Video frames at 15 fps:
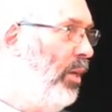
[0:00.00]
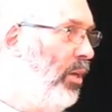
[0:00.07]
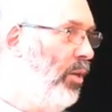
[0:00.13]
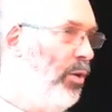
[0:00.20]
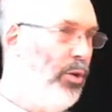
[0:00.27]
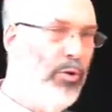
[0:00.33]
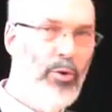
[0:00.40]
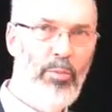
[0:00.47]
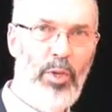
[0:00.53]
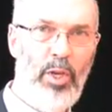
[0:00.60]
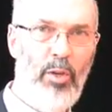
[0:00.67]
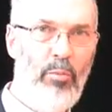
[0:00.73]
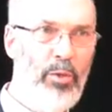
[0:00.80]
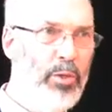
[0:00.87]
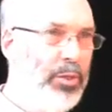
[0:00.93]
in
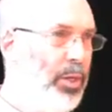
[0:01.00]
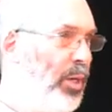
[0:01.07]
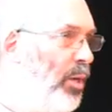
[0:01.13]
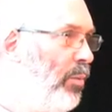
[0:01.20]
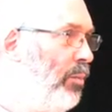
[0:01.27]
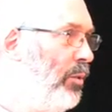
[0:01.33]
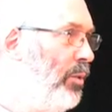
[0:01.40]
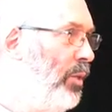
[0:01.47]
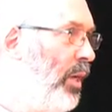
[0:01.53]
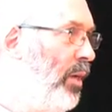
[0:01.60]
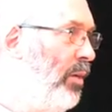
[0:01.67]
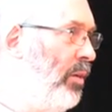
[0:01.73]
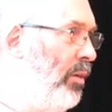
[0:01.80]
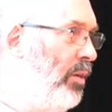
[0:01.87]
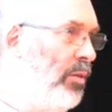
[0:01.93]
European museums
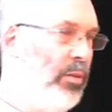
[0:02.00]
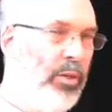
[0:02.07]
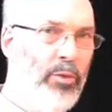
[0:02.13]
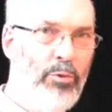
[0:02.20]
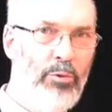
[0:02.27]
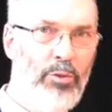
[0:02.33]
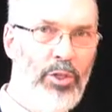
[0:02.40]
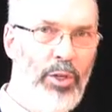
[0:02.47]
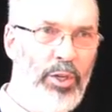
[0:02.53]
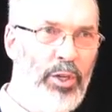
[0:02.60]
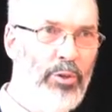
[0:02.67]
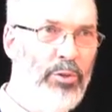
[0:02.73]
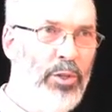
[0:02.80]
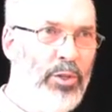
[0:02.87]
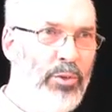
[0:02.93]
and in cathedral
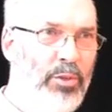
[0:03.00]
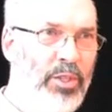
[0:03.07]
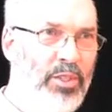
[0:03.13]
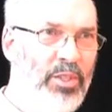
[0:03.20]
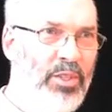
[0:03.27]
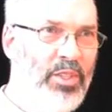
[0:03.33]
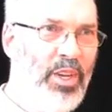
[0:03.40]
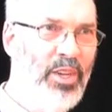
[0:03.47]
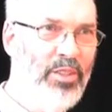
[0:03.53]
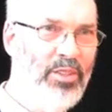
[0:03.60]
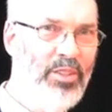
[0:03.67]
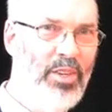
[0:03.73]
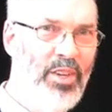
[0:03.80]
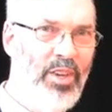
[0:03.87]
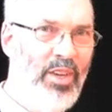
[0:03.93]
treasuries and
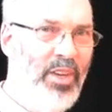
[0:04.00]
such